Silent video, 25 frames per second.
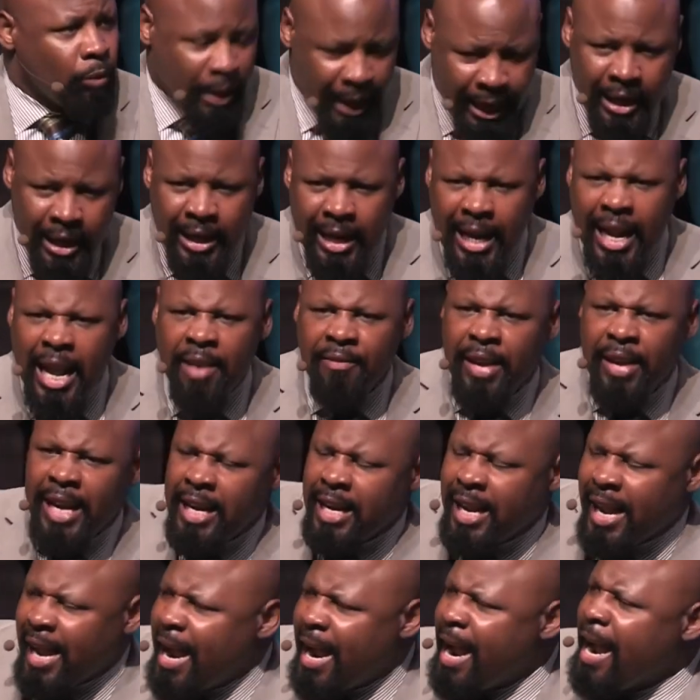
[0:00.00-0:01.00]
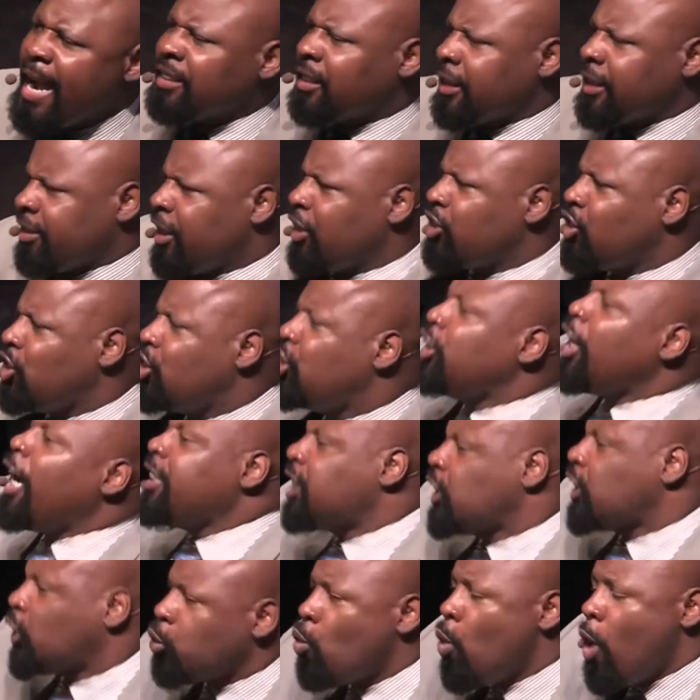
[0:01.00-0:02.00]
and leave it in the hands of the
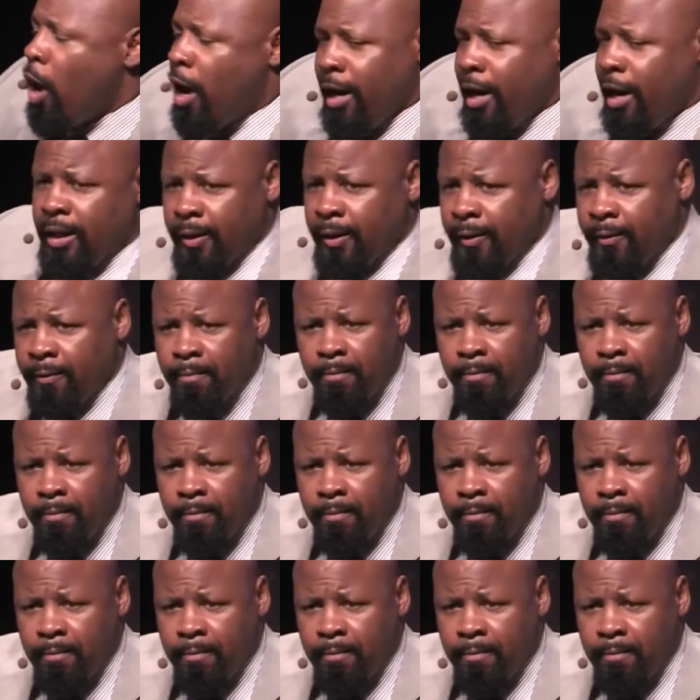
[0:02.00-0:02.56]
just one,